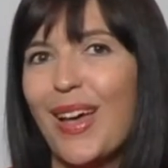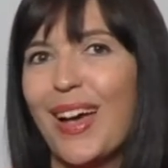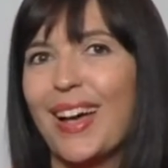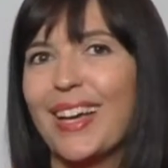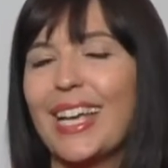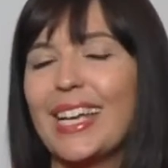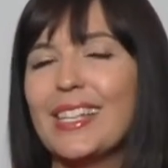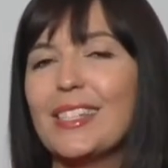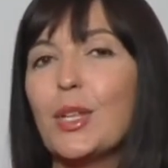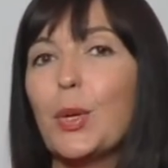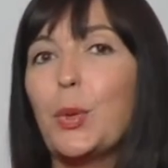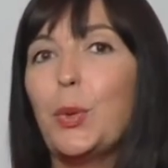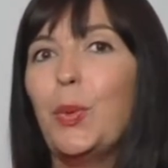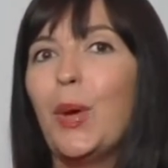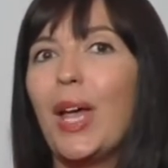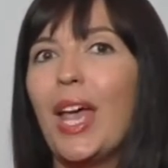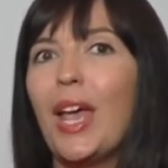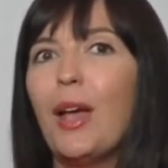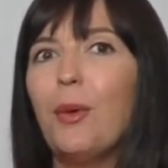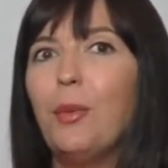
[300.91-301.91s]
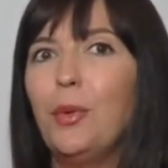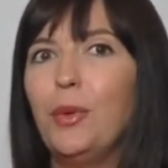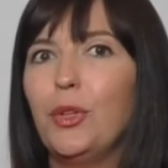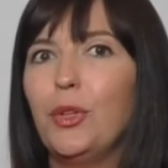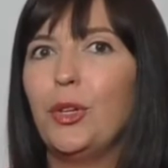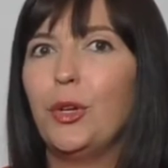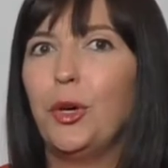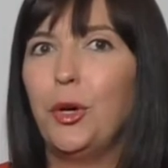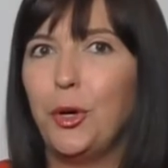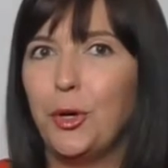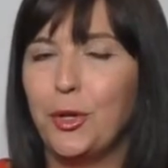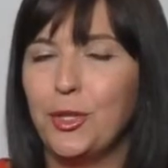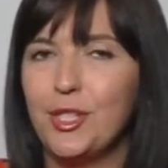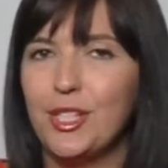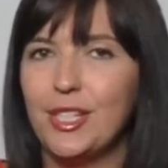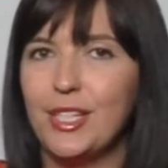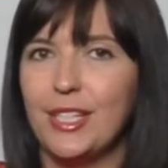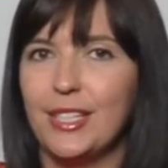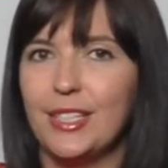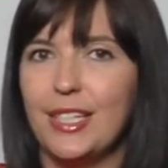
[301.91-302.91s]
Okay, so where you
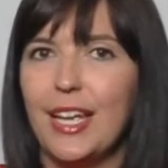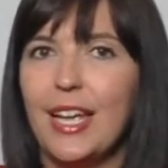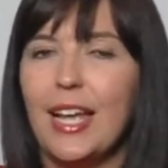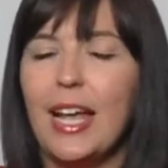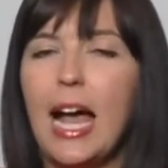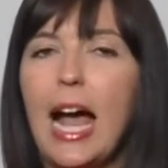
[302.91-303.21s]
host it?